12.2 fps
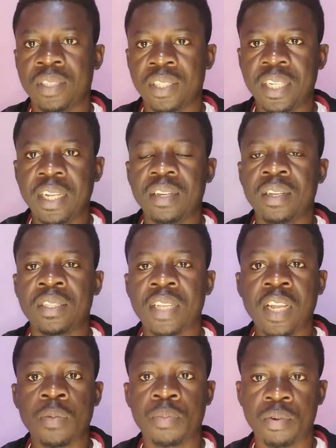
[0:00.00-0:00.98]
Check the
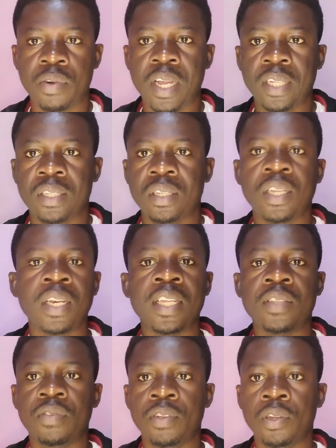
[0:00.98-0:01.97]
tag products in
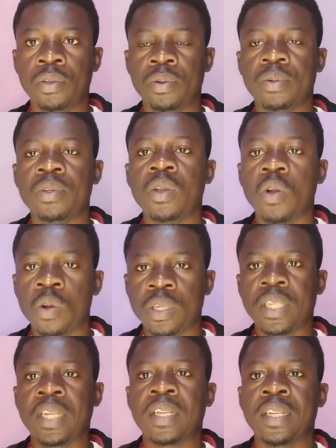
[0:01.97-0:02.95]
this video or
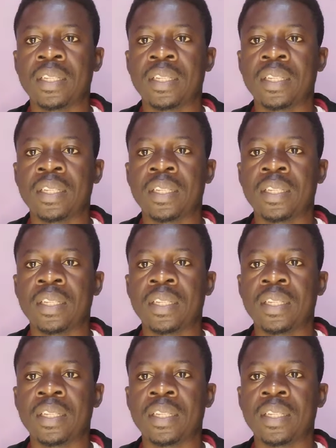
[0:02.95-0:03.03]
check the